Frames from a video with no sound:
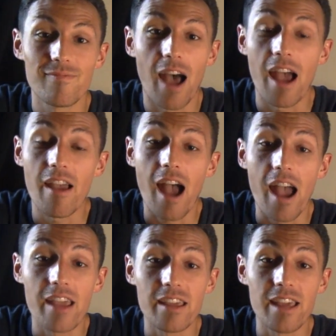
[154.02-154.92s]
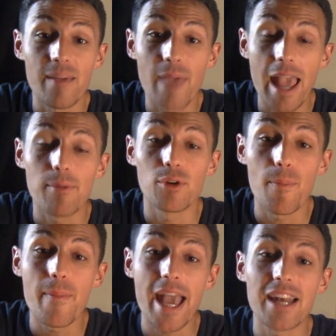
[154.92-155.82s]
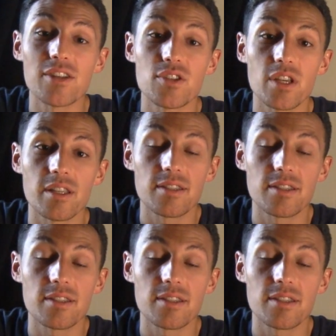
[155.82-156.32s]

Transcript: I am able to manage it